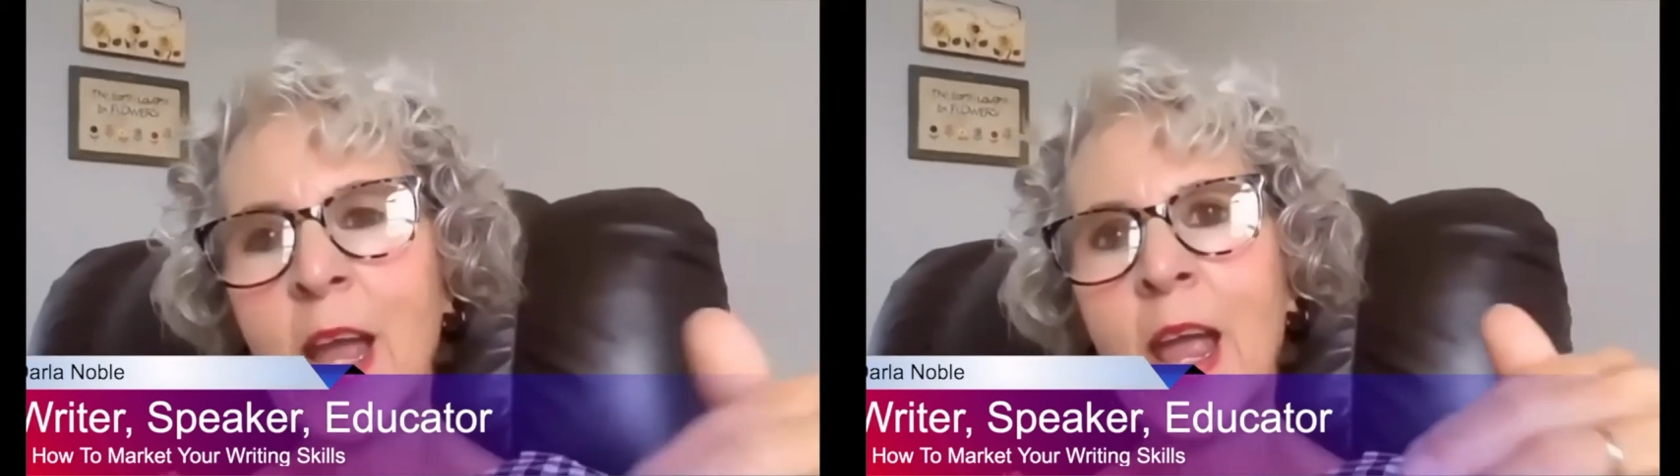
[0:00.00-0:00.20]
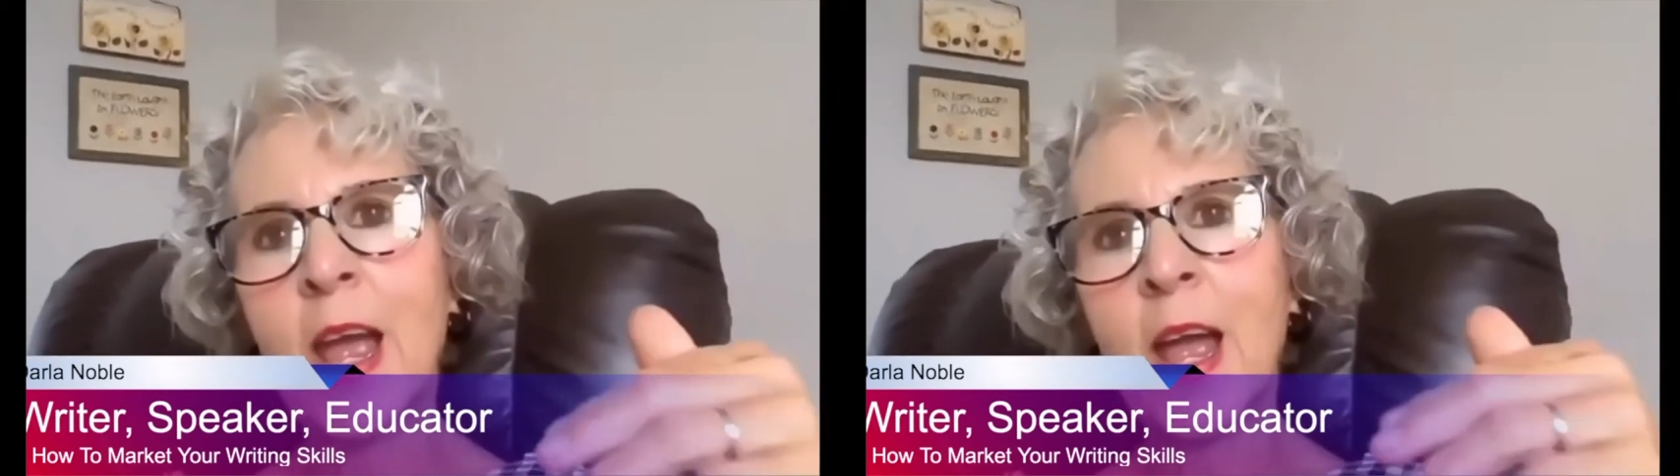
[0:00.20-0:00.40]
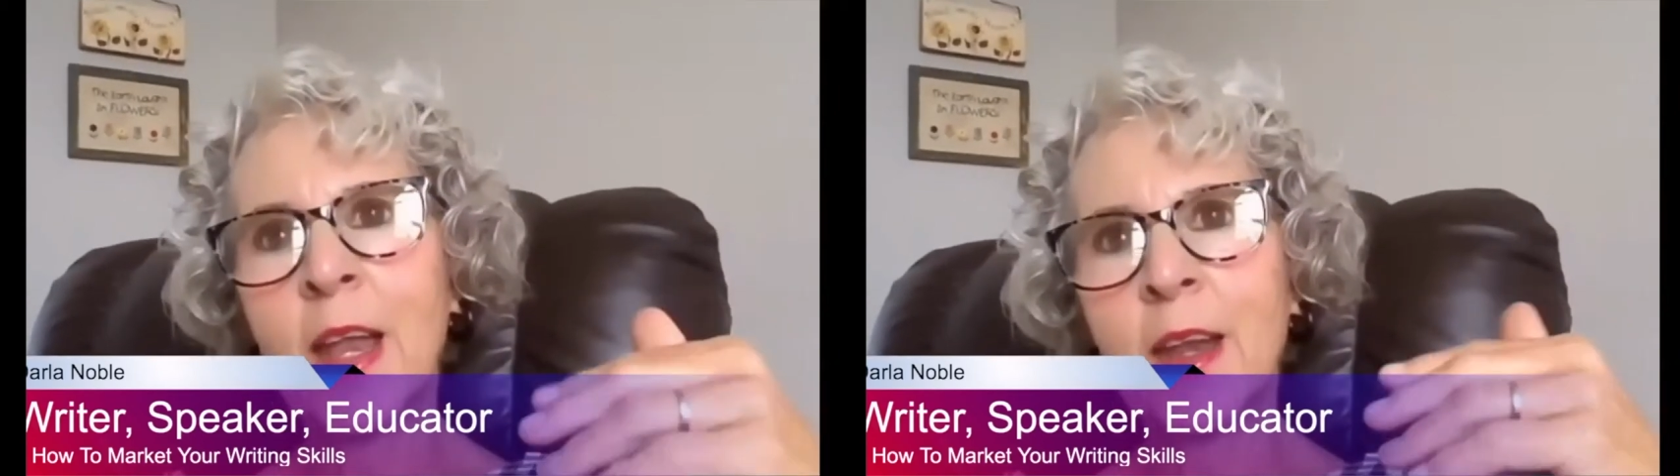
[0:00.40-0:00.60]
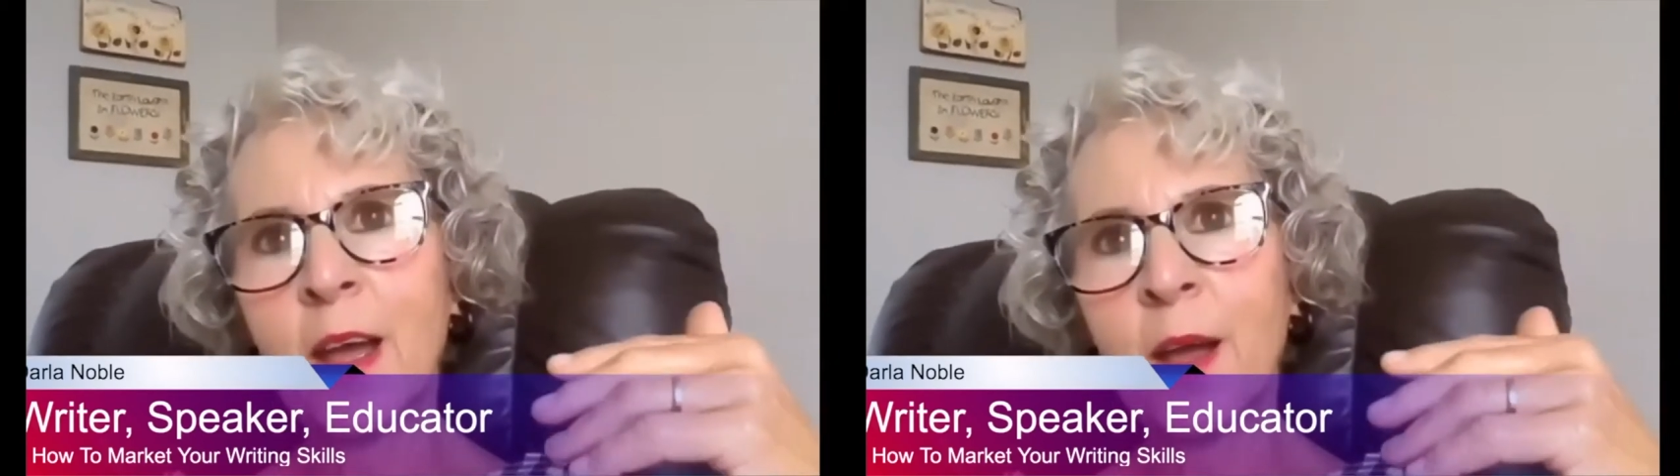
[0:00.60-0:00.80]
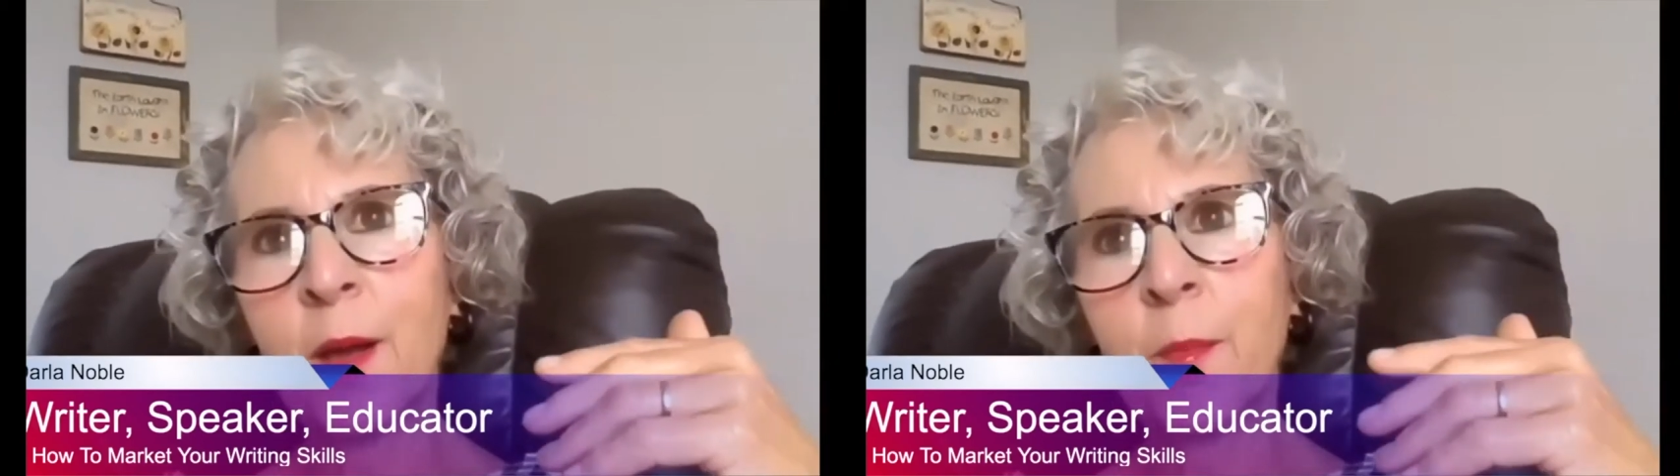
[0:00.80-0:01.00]
and
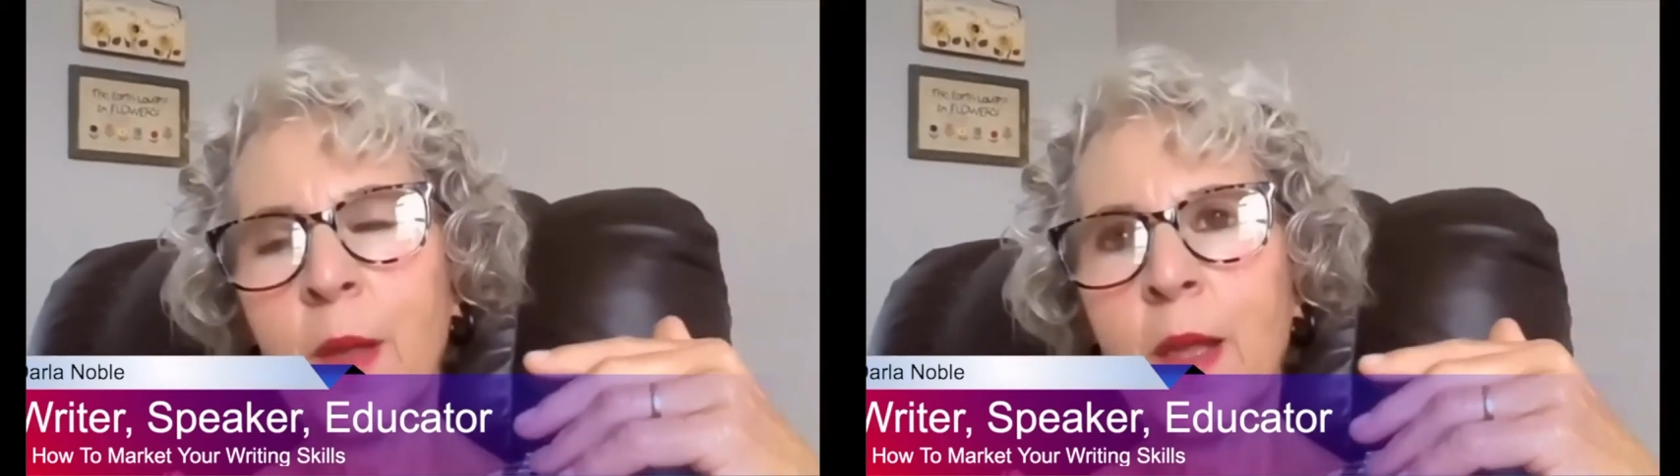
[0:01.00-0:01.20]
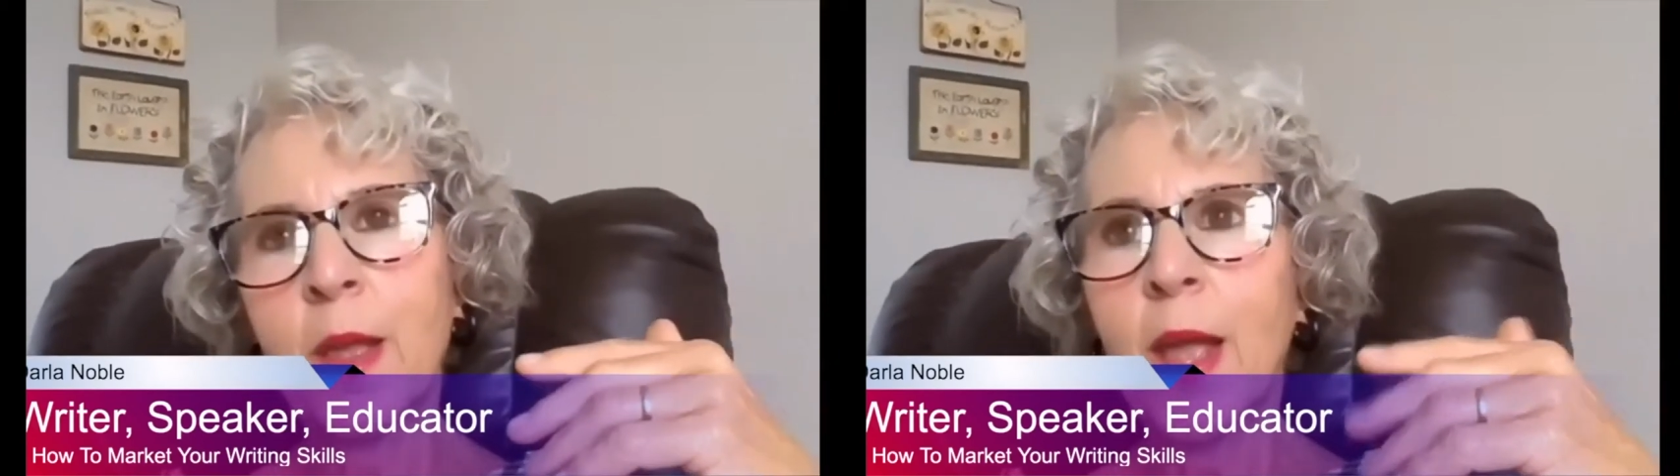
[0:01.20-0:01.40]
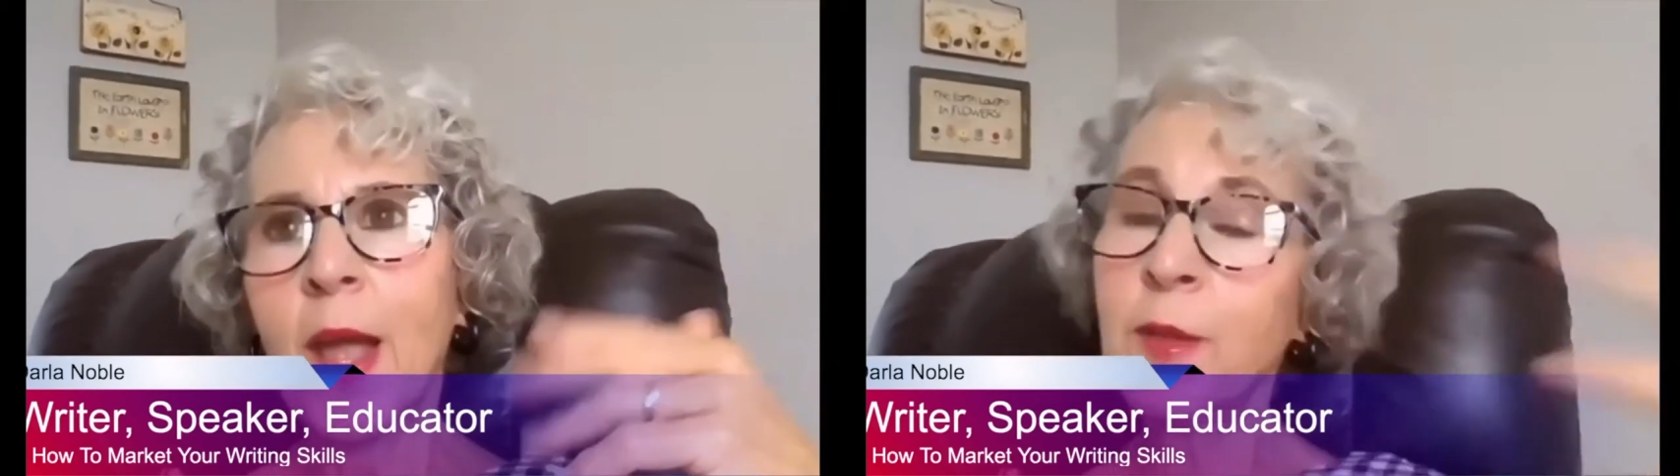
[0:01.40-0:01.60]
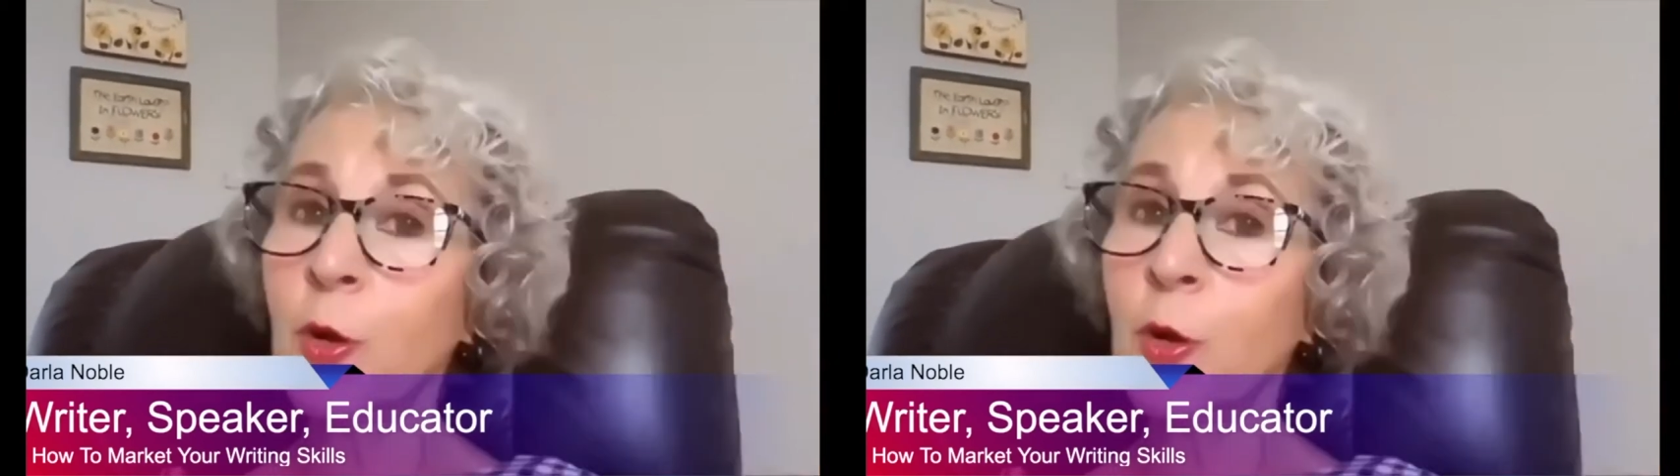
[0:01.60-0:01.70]
um, and